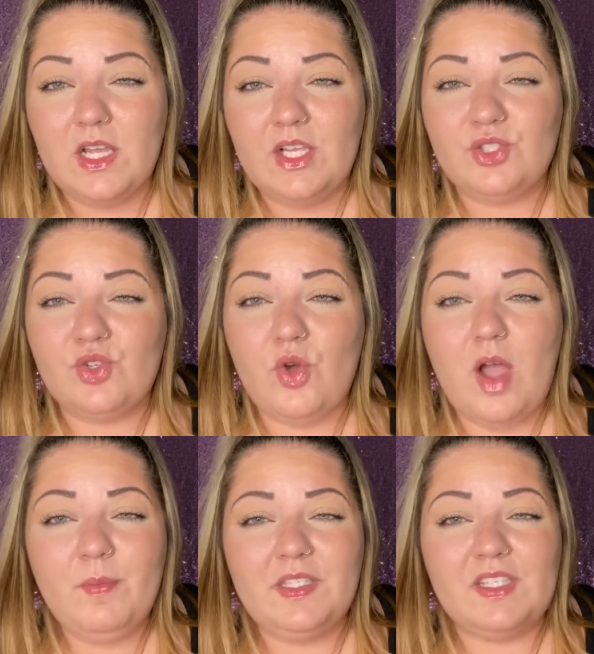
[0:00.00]
So
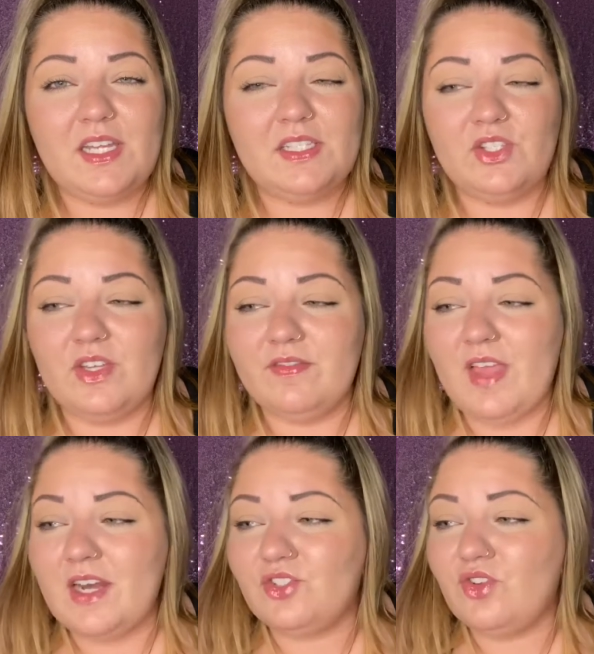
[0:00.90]
I'm excited to give
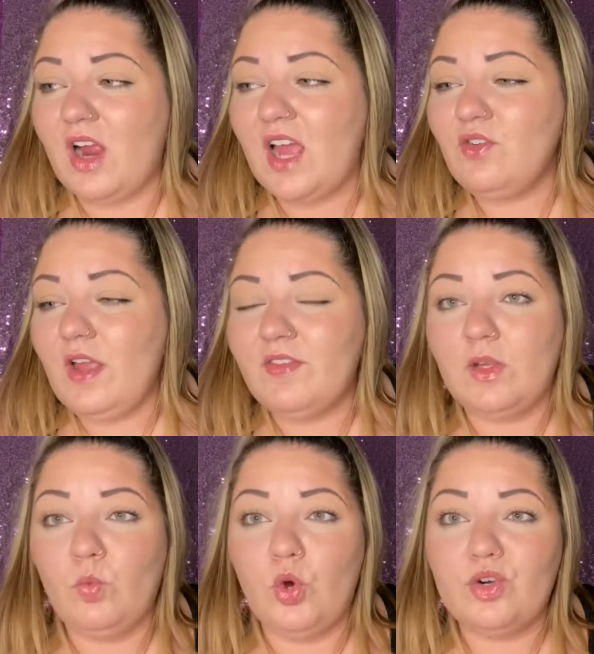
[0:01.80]
that a try. I don't have any
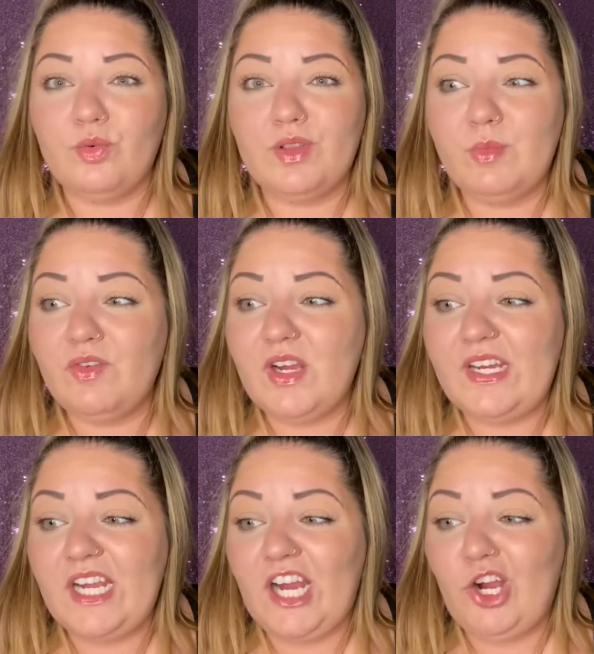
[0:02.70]
water with me right
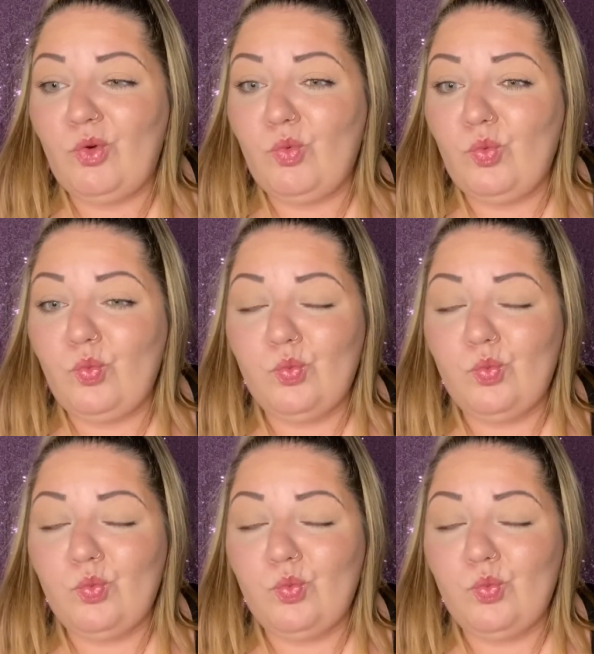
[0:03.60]
now.